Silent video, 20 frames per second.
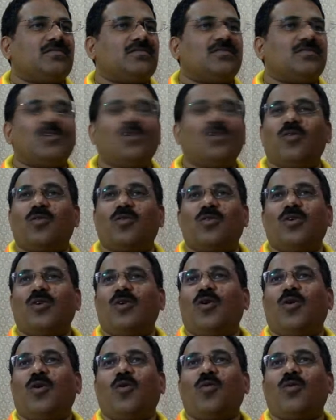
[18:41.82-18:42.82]
No,
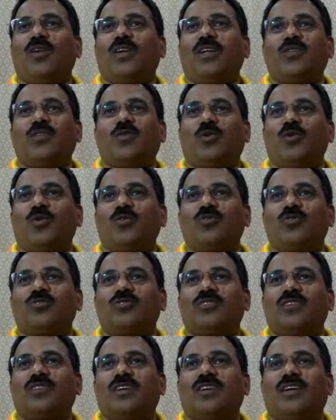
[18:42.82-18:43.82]
only
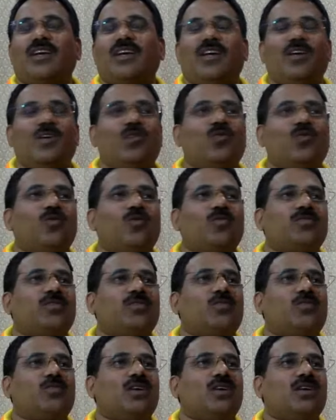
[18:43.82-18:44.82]
those in whom
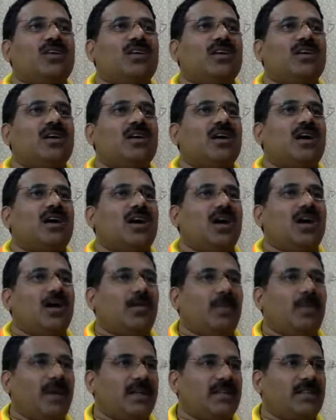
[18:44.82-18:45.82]
the word
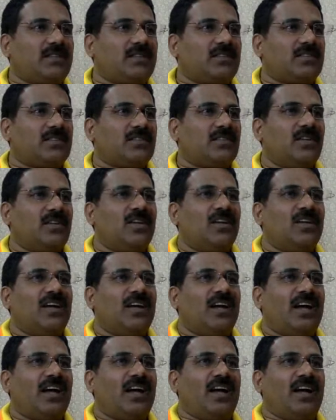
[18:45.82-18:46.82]
abides.
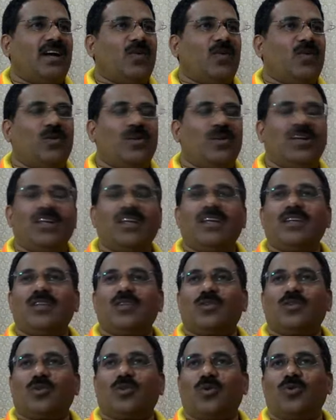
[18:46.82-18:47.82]
Only
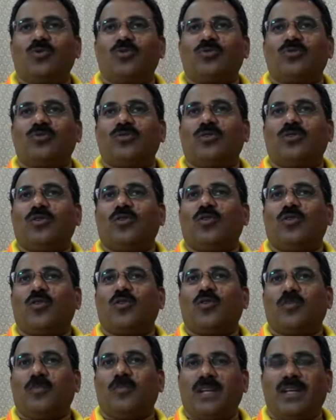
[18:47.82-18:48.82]
in those
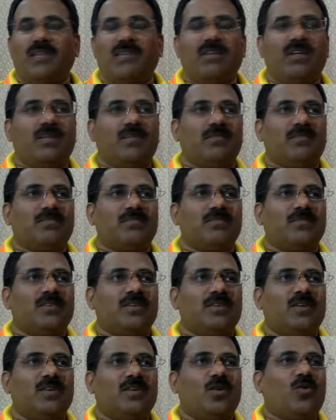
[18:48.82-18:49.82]
who believe in him.
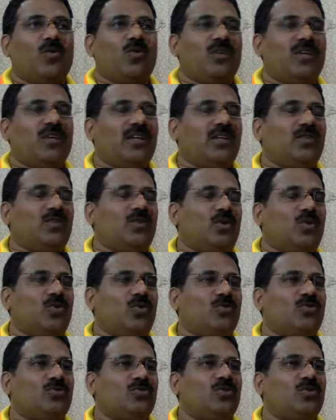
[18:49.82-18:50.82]
Only in
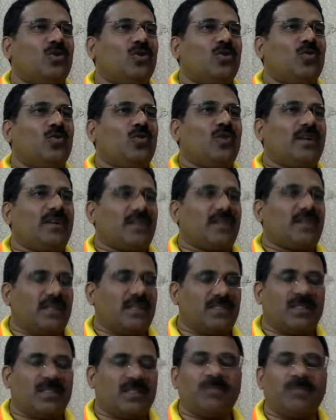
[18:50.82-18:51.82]
those who have
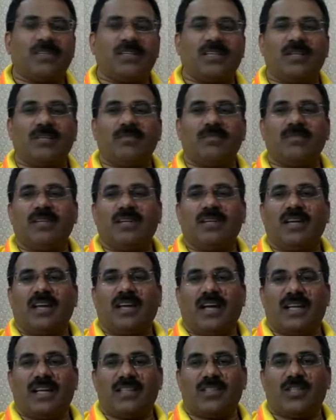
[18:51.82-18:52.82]
accepted him
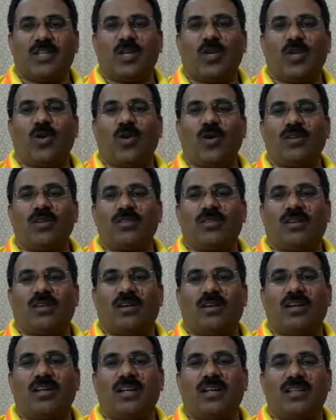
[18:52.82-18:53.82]
as their Lord,
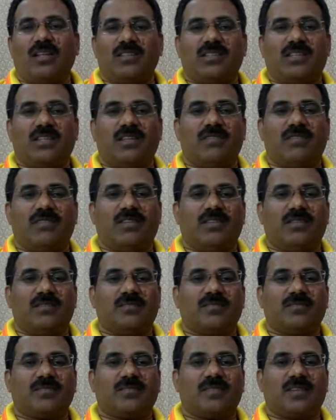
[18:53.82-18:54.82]
God and Savior.
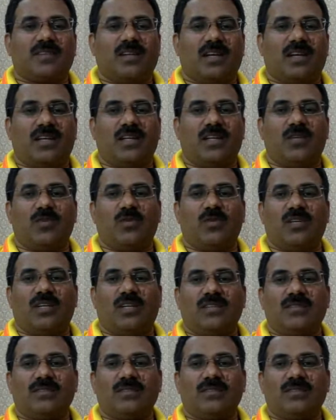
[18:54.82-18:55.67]
Hallelujah.